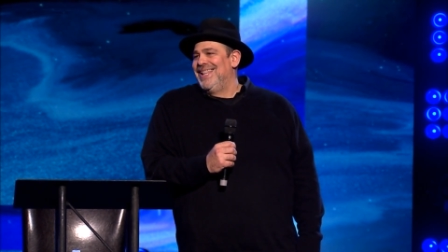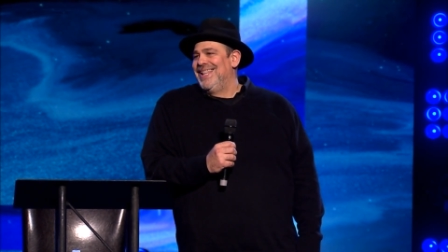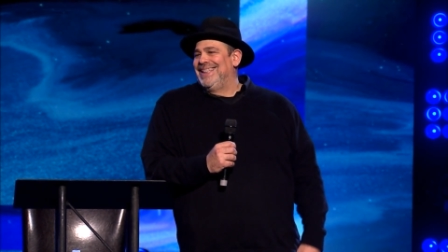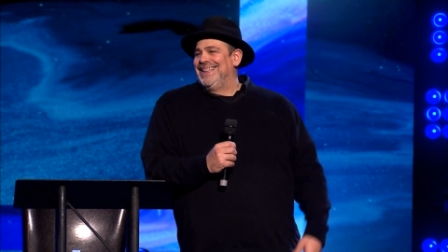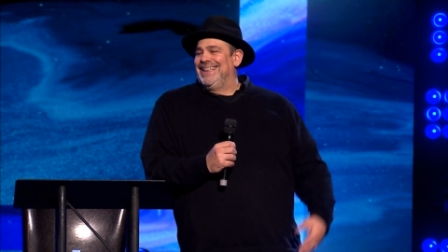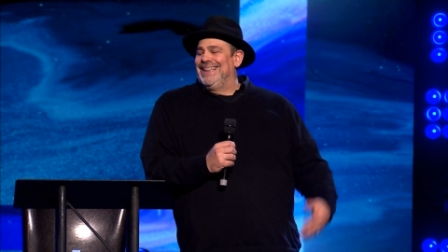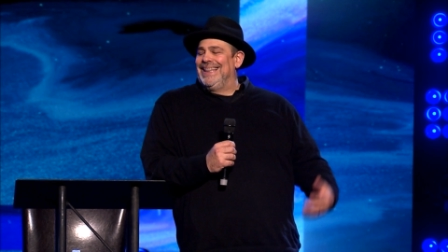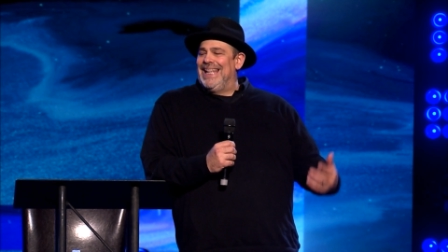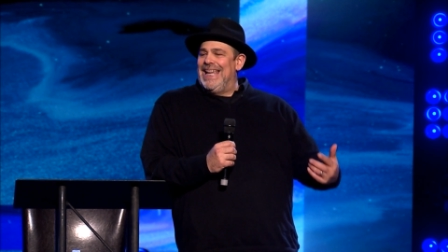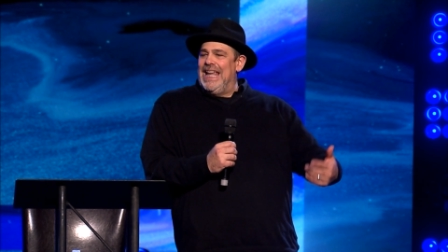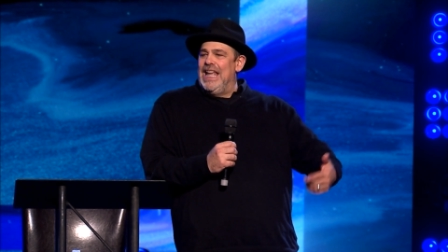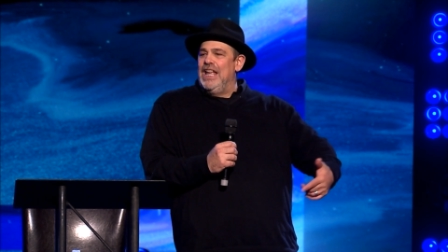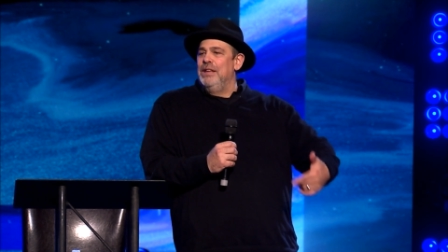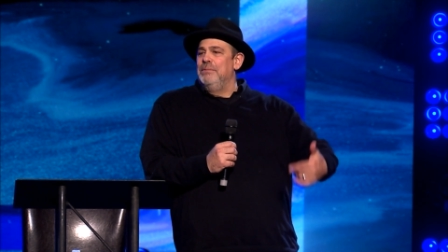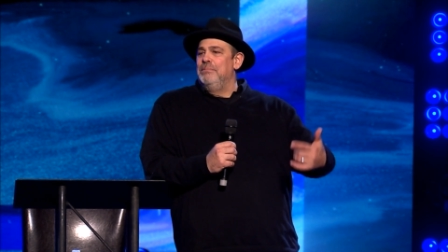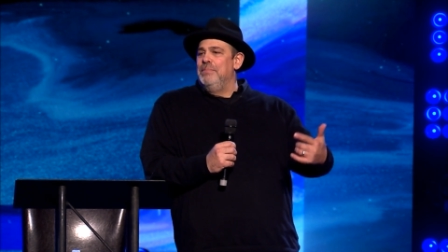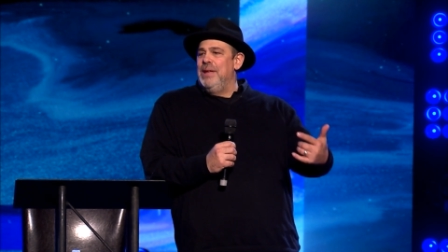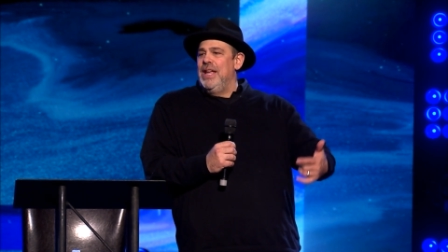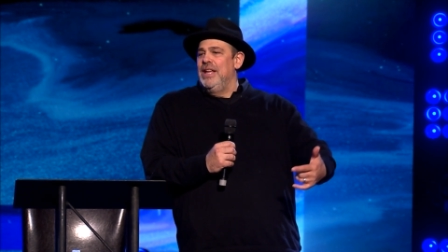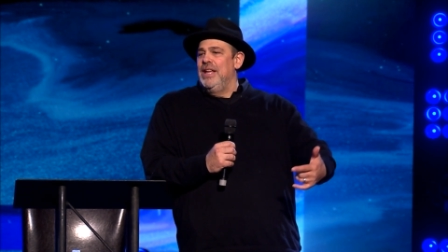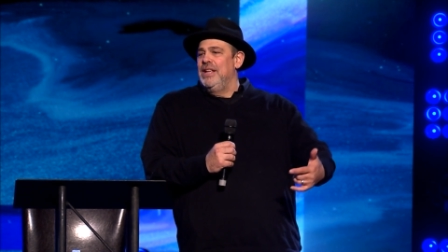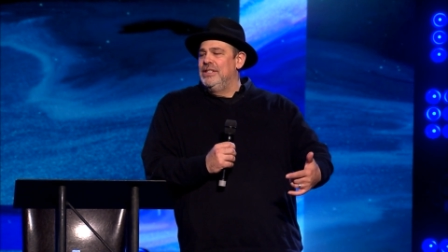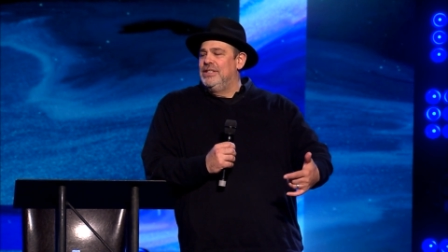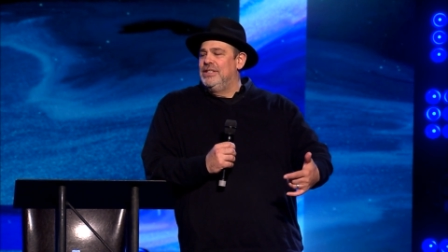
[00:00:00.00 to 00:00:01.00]
Li
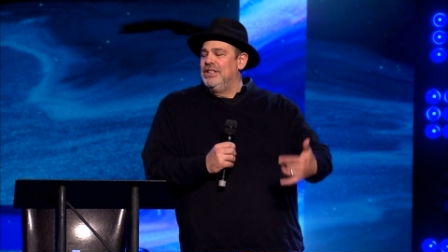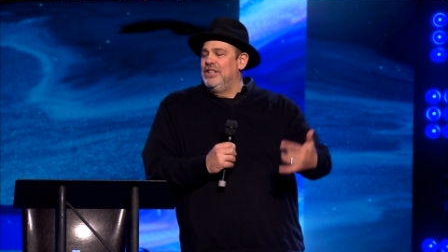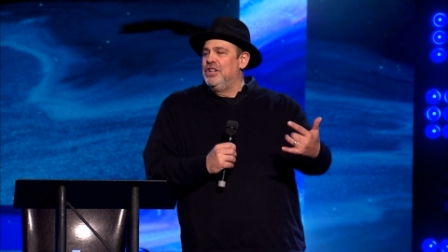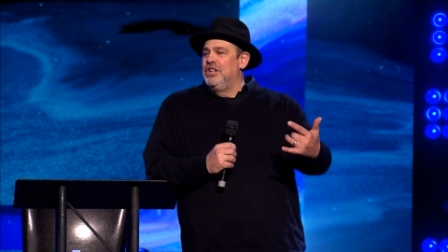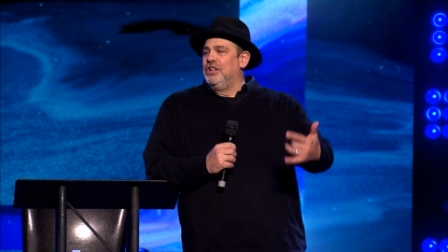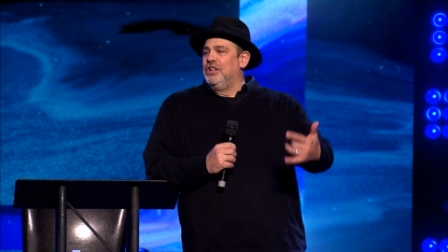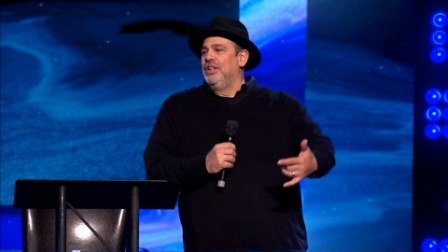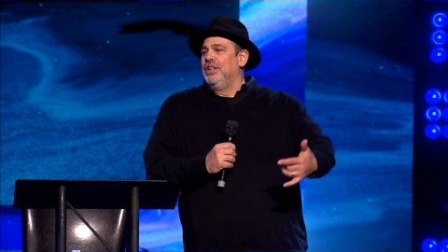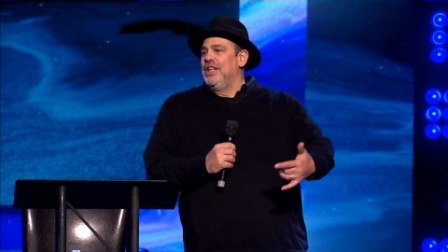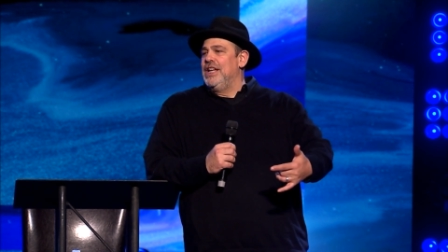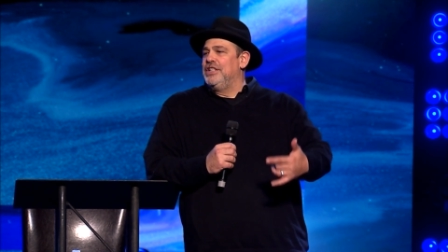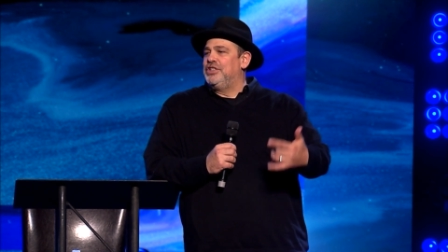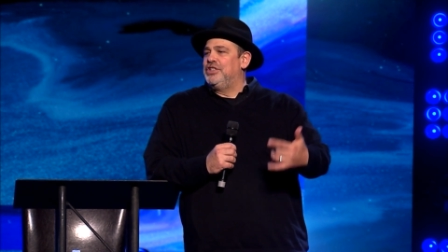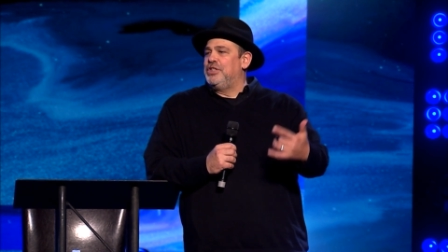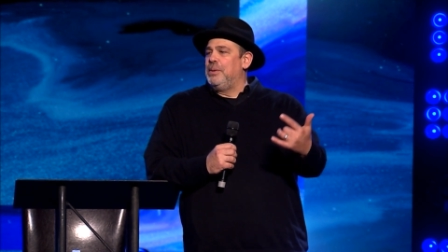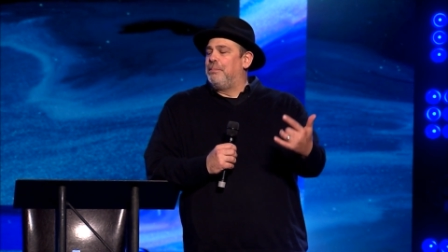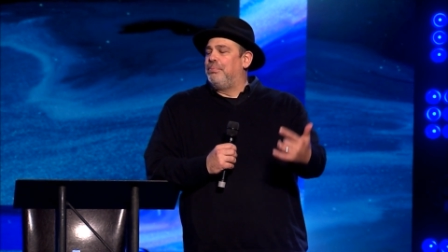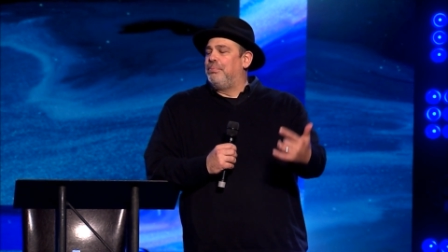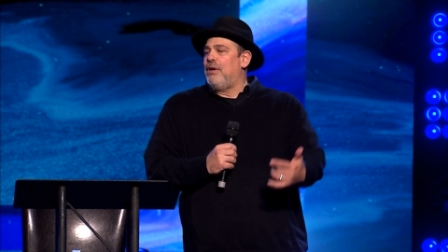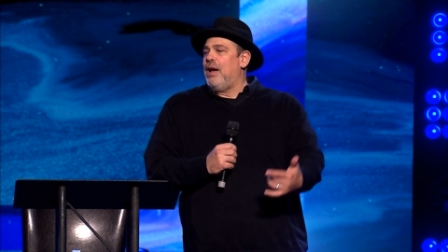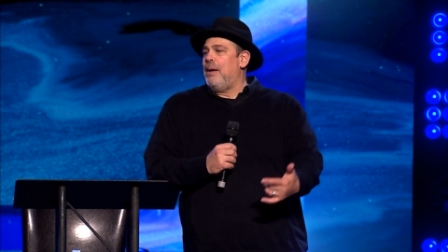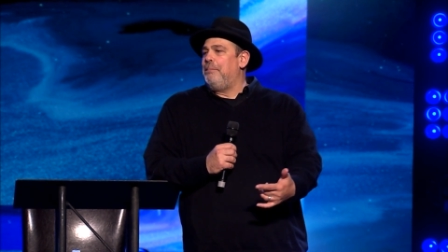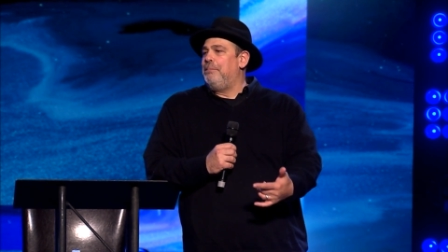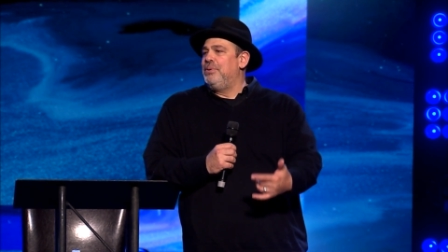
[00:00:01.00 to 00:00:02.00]
means literally is the
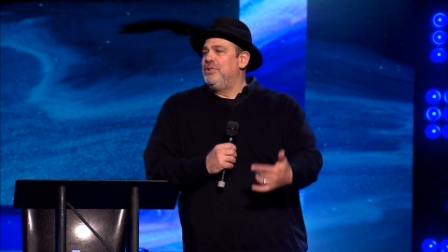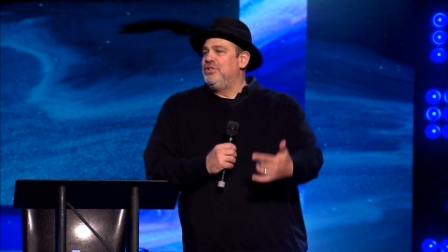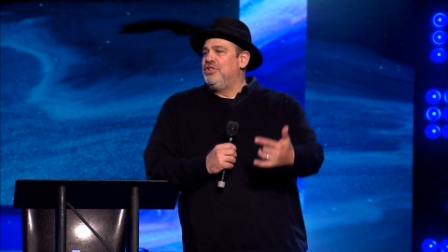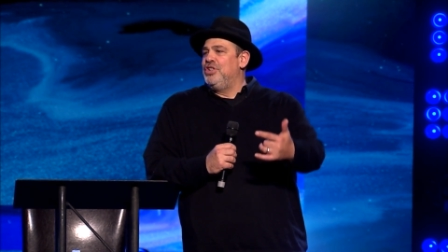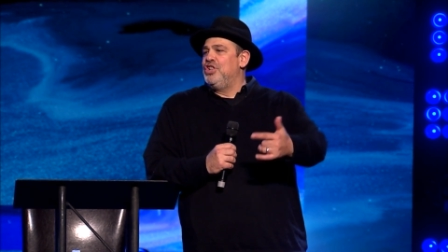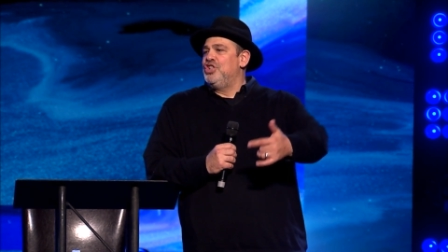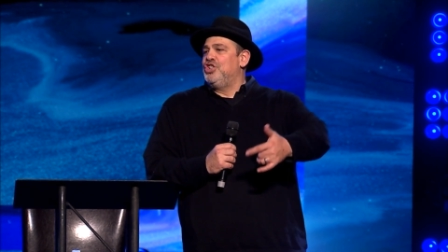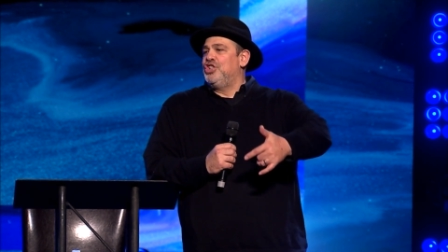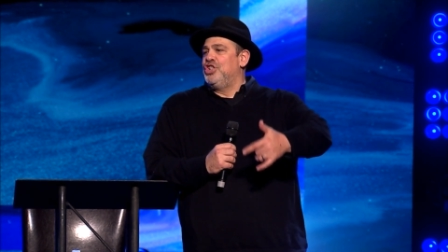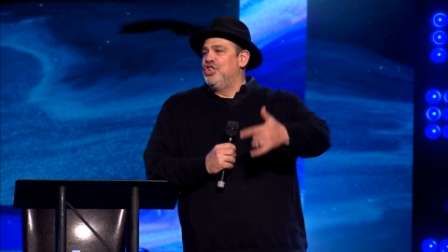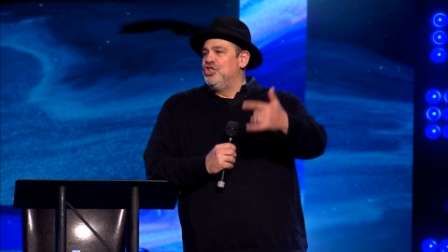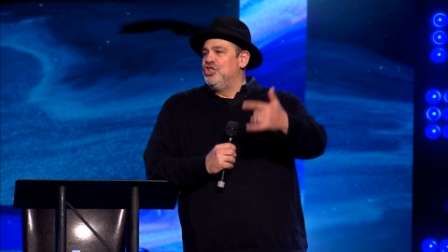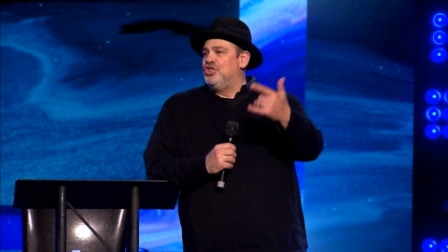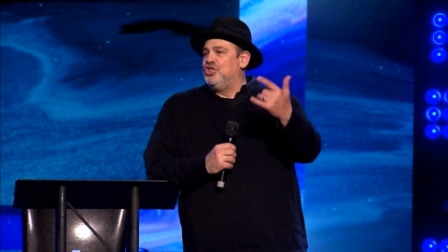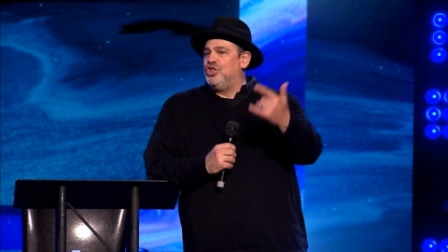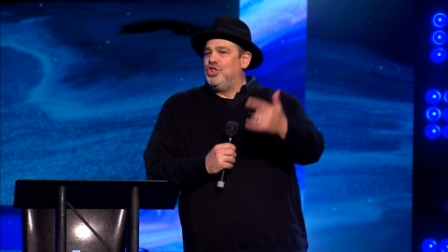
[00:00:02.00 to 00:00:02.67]
preposition